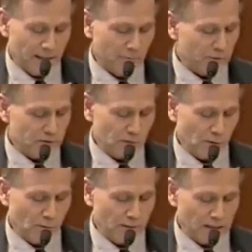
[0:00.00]
And it was
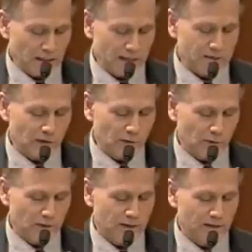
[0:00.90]
so when Elijah
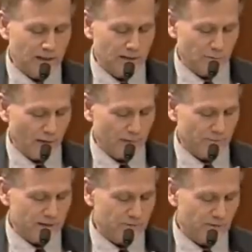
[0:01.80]
heard it that he
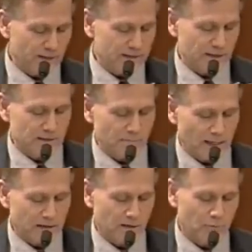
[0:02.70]
wrapped his face in his
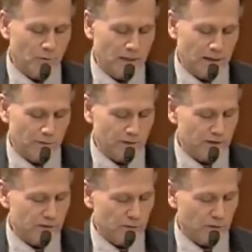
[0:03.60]
mantle and went out
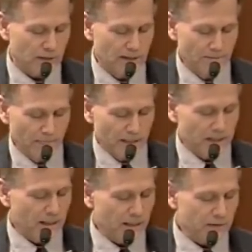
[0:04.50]
and stood
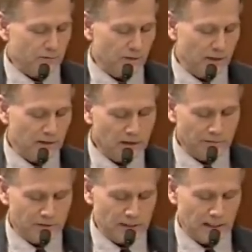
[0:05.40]
in the entering
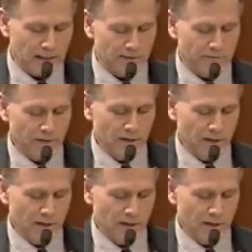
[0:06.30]
of the cave,